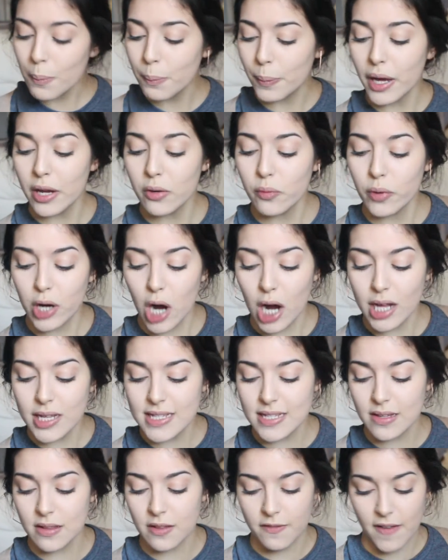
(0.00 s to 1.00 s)
But
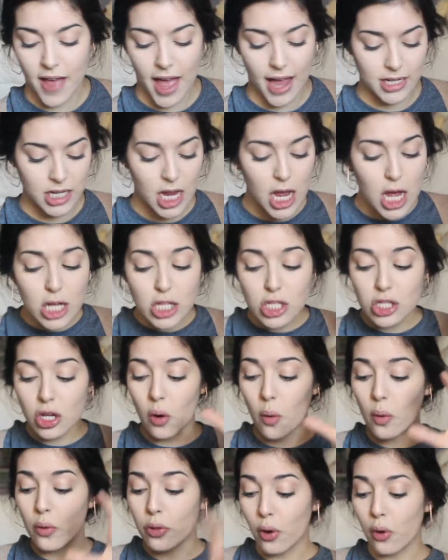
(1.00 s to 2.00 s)
regardless of the fact,
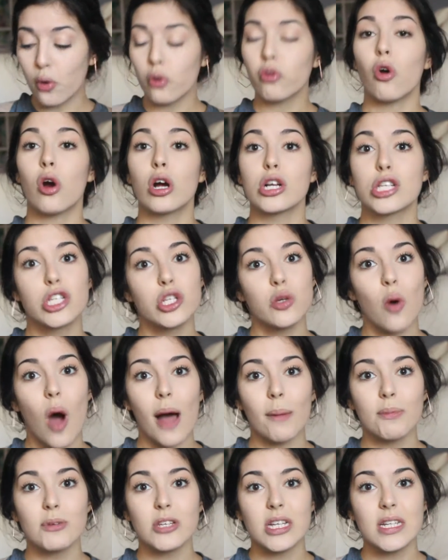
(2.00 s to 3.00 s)
so those are 2
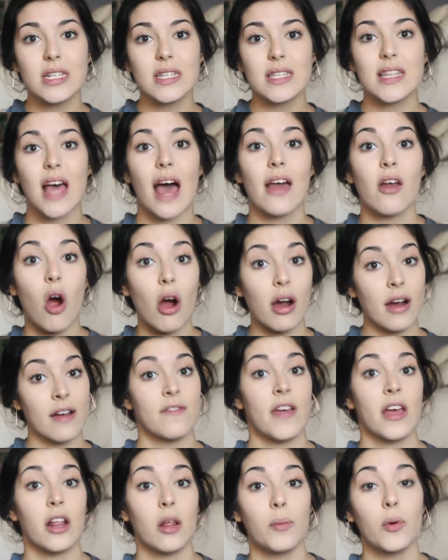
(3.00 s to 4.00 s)
options that are
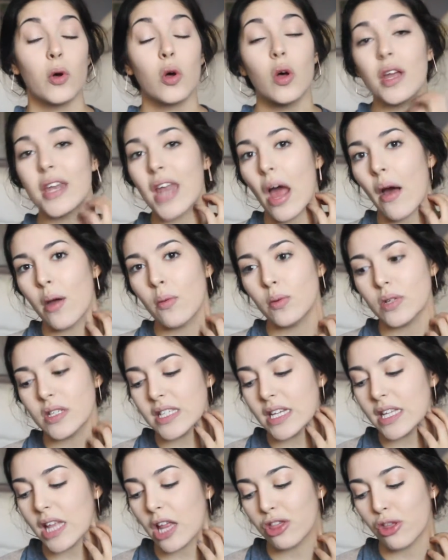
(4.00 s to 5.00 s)
available. Now I will
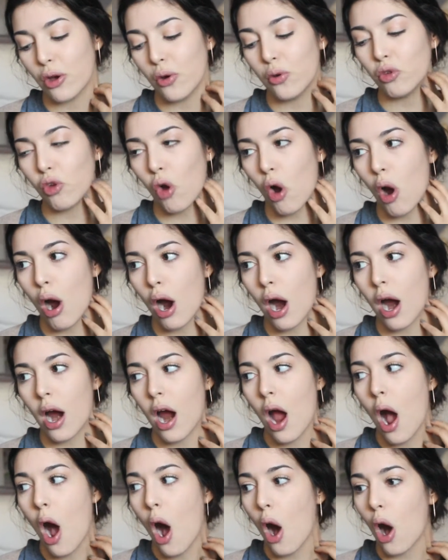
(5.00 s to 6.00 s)
say that those
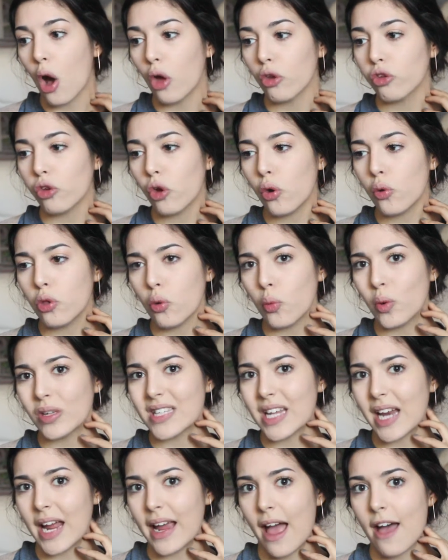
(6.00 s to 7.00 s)
are also the ones
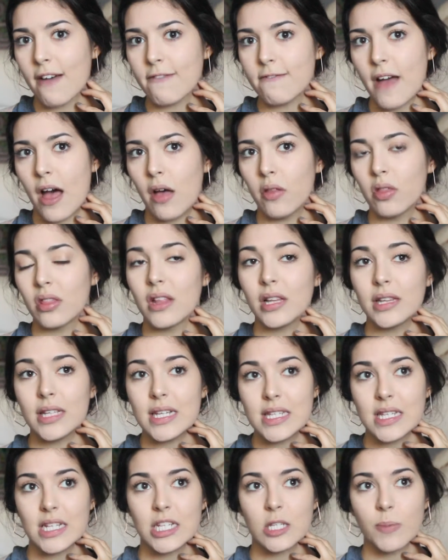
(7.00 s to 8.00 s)
that I have found the
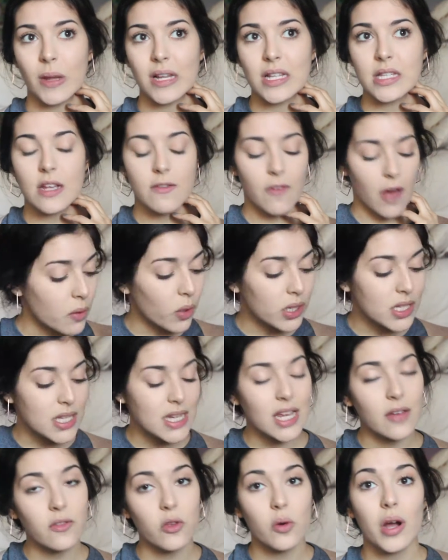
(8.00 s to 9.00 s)
least expensive. I wanted
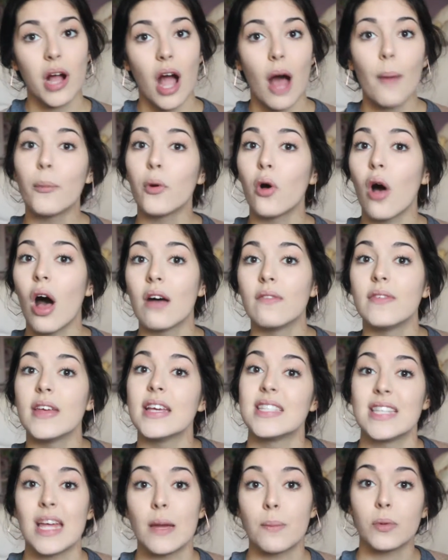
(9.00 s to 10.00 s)
to give you a couple of
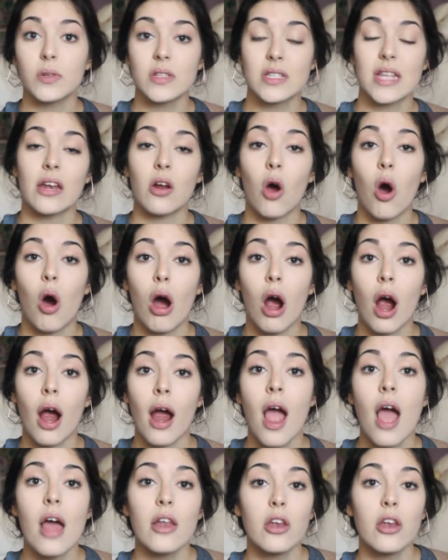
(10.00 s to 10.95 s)
examples that are